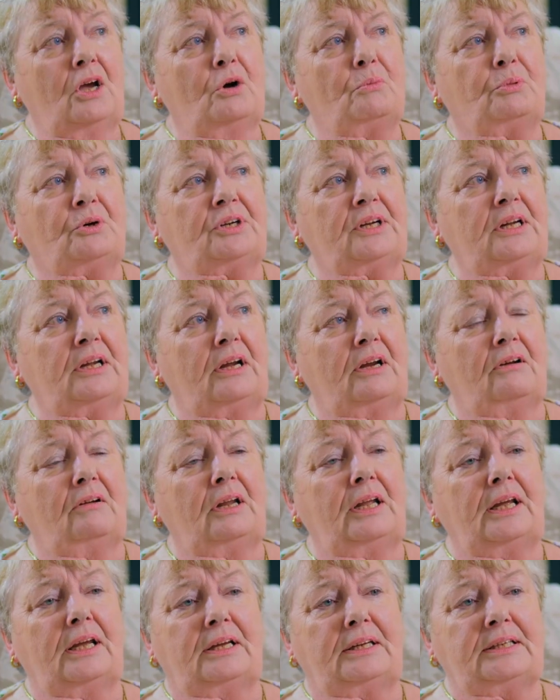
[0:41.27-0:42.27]
But in
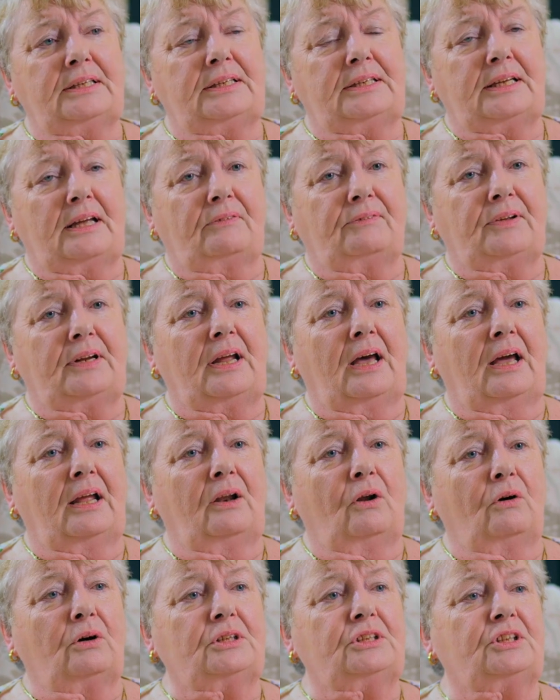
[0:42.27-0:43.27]
early 87, I
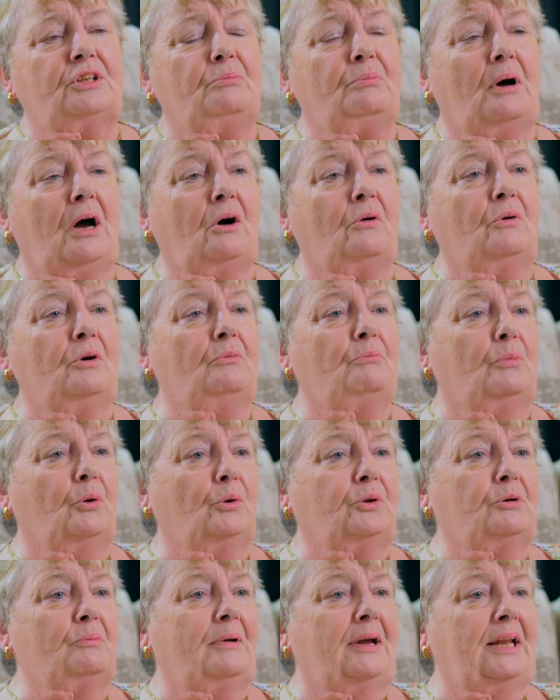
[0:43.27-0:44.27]
lost the power in
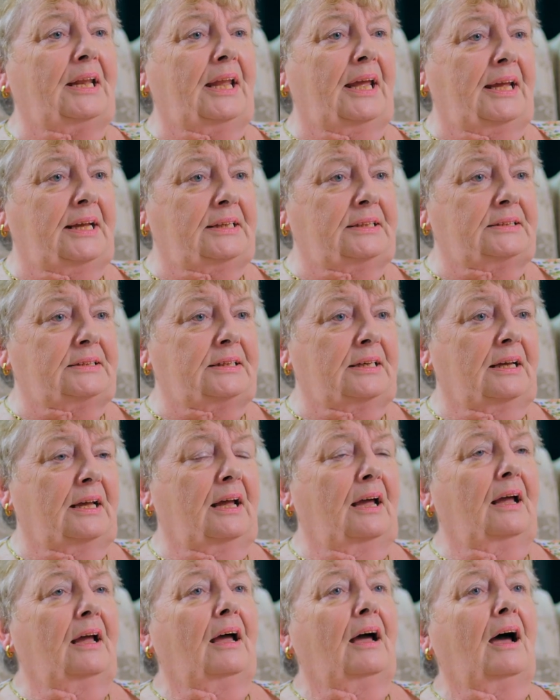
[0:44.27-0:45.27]
both of my legs.
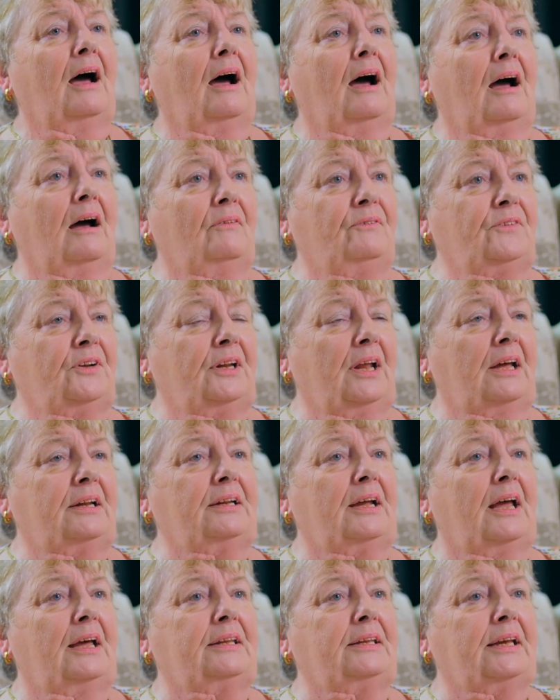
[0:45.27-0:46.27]
After that,
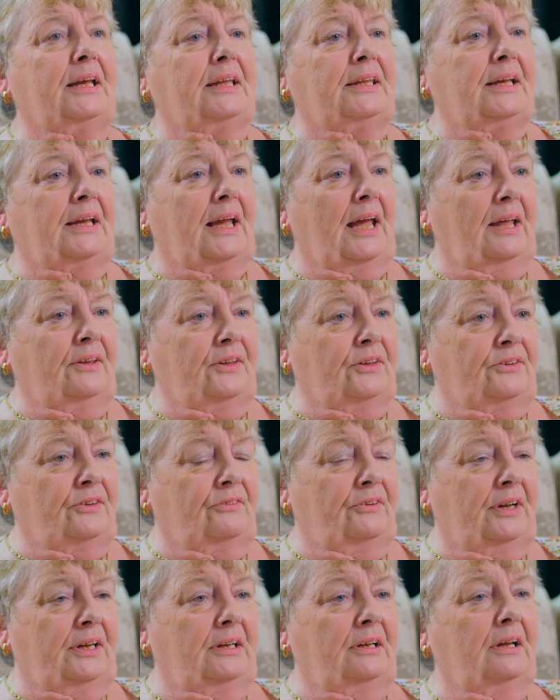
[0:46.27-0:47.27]
I had to get the
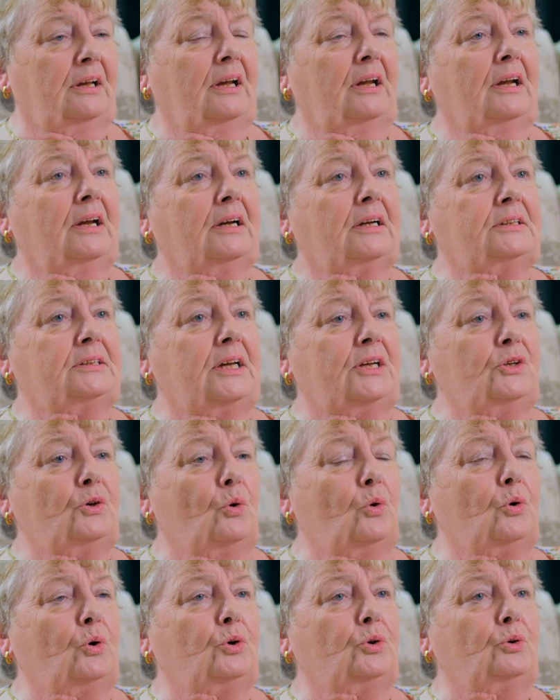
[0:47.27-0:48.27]
catheter in because I had
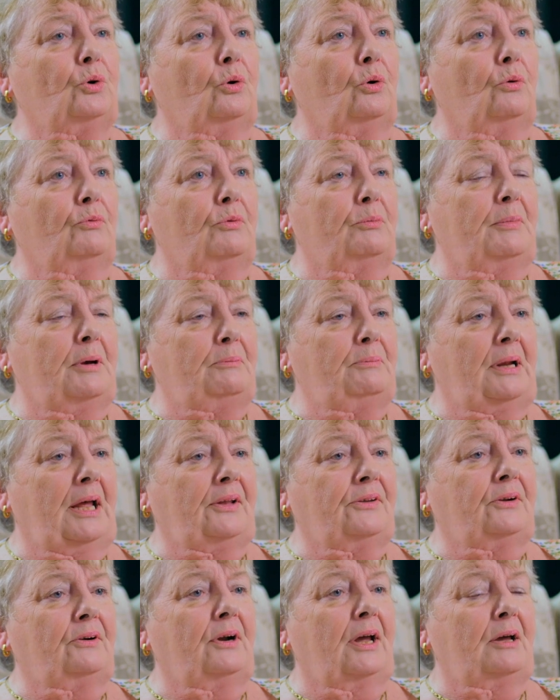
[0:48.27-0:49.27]
no control over my
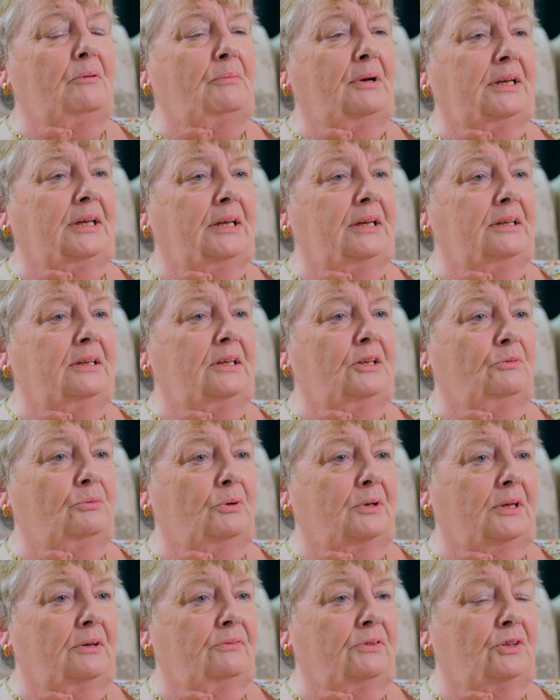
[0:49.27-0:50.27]
bladder and my kidneys
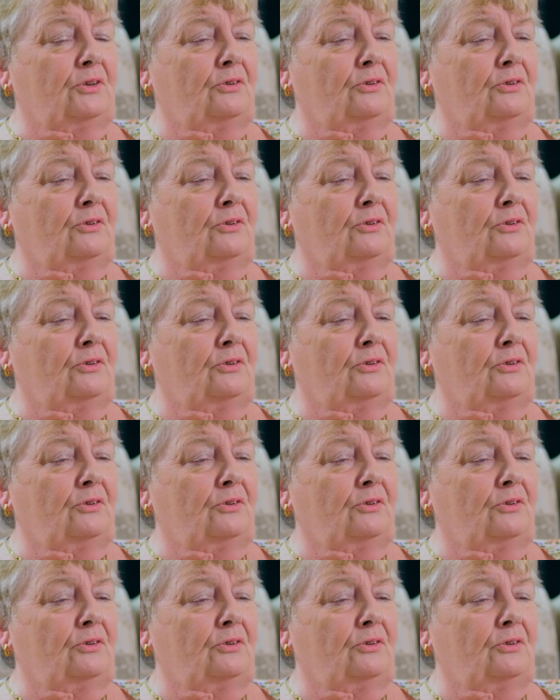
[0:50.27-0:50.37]
were giving